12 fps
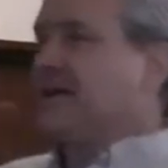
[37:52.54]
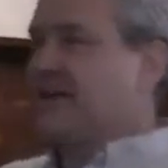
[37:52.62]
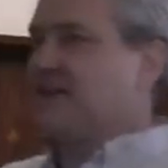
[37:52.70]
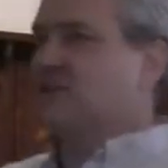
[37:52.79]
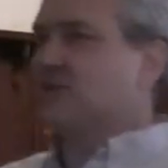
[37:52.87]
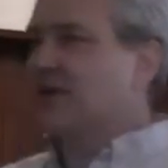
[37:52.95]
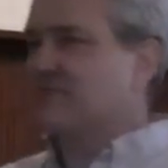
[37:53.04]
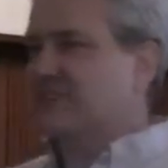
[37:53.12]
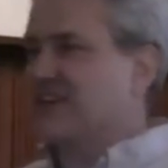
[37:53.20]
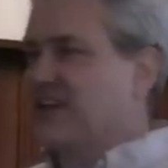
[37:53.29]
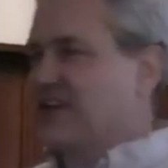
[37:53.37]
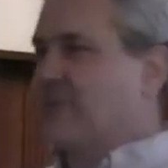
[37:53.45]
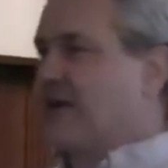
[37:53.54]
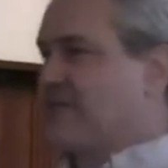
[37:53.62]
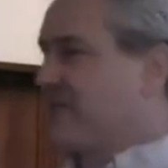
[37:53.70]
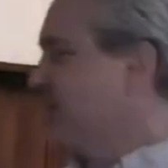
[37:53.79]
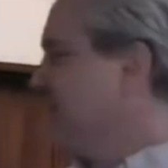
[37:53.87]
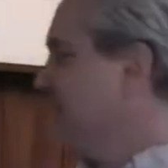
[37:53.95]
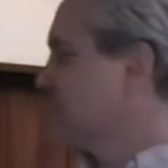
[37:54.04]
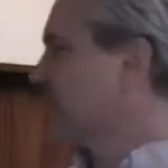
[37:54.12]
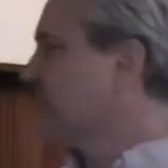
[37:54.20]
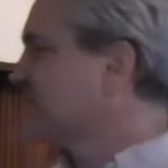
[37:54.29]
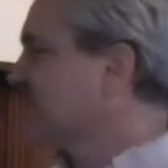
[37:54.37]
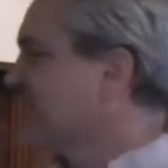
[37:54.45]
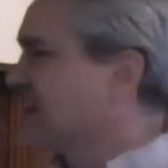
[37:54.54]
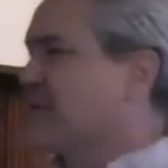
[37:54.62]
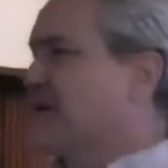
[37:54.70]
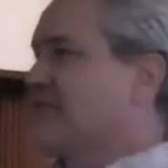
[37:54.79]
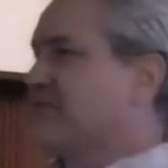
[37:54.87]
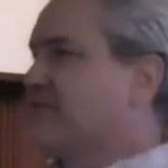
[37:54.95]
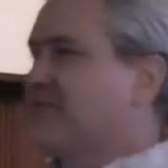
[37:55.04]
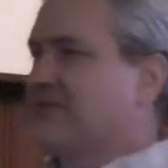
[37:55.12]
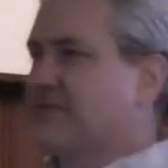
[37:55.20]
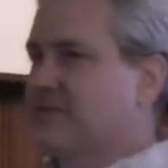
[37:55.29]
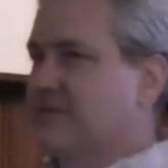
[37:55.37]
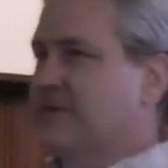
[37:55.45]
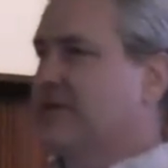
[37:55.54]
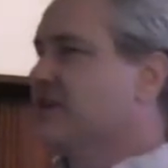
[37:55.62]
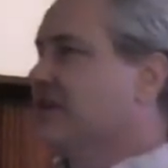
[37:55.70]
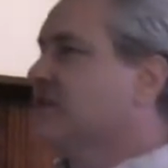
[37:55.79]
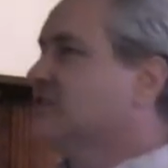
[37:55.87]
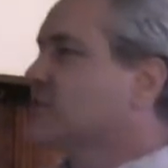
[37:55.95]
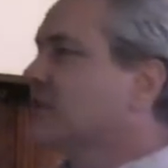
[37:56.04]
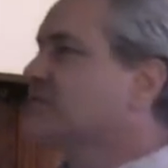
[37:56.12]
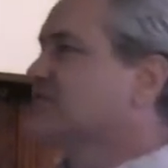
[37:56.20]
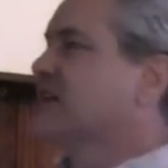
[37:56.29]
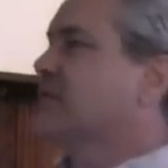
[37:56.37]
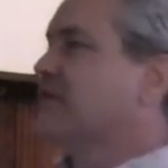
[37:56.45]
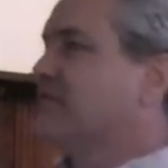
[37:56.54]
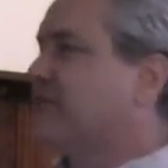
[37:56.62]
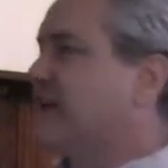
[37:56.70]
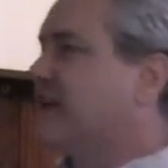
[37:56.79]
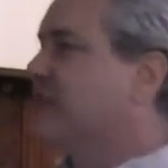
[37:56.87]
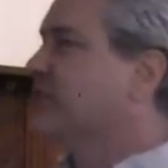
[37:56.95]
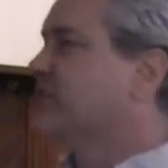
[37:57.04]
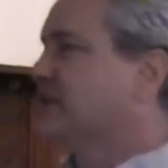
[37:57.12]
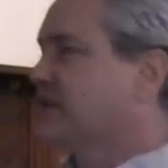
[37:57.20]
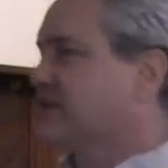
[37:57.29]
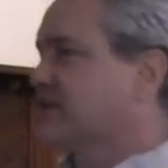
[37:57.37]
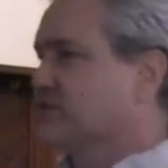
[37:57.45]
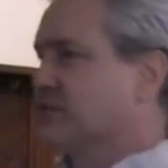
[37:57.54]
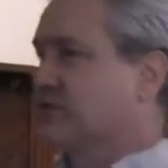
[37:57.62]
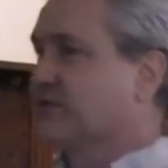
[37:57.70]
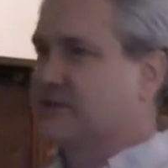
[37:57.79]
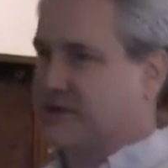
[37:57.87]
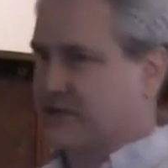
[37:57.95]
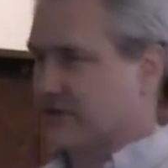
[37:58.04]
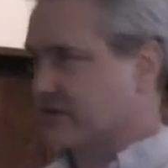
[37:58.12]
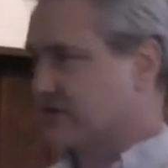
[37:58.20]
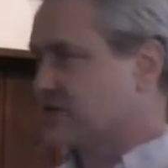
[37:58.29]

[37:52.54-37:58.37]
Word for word: here's what I'm saying about here's what I'm saying about here's what I'm saying about fighting ridiculous with ridiculous.